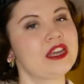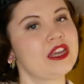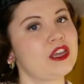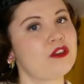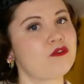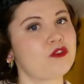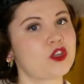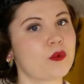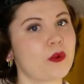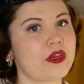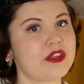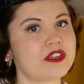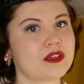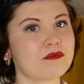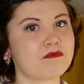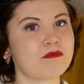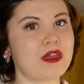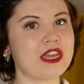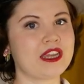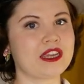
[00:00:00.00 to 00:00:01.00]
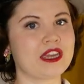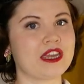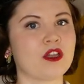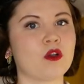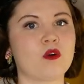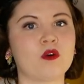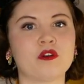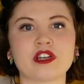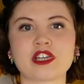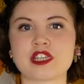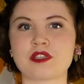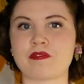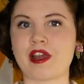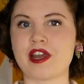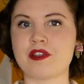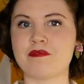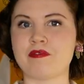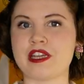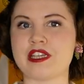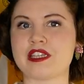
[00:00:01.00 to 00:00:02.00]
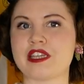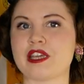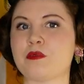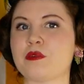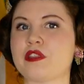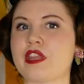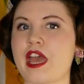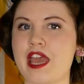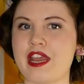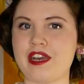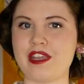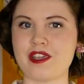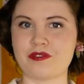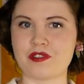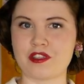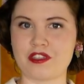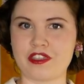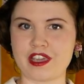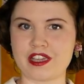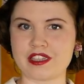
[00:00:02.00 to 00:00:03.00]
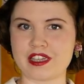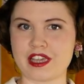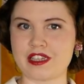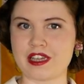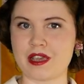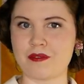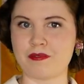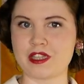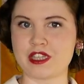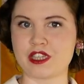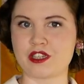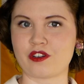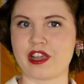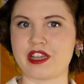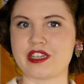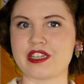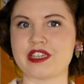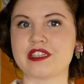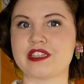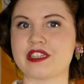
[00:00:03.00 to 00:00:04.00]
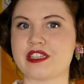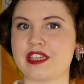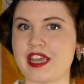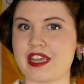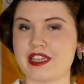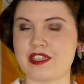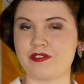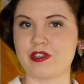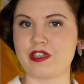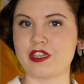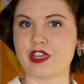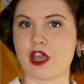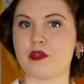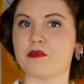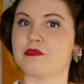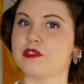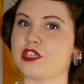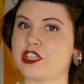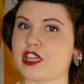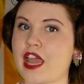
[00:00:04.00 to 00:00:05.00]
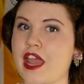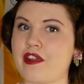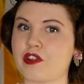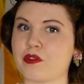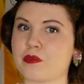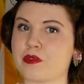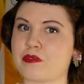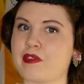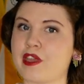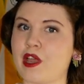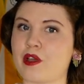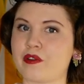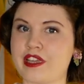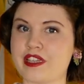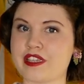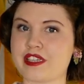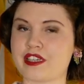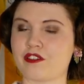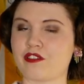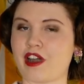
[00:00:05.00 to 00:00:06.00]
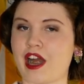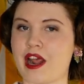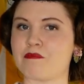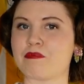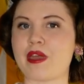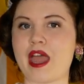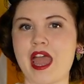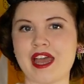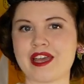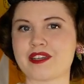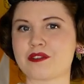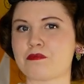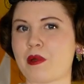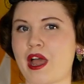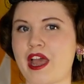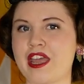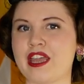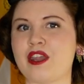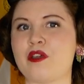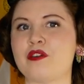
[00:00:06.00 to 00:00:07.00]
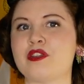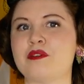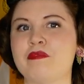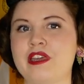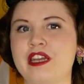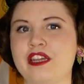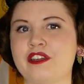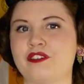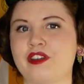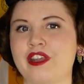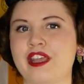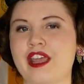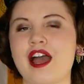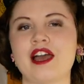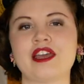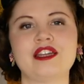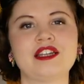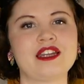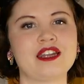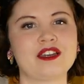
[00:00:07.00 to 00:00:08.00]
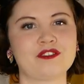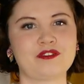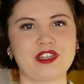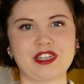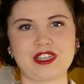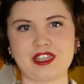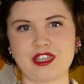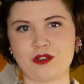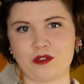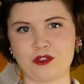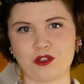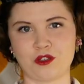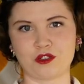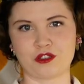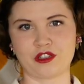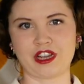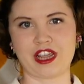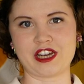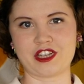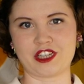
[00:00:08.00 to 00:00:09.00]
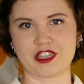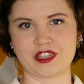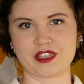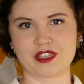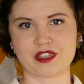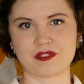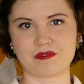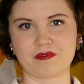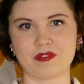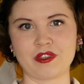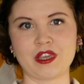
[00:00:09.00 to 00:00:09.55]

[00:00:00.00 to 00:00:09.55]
If you end up making or experimenting with any of the things I demonstrate in today's video, share it with me on Instagram at By Ilona Millinery. I'd love to see all your creations.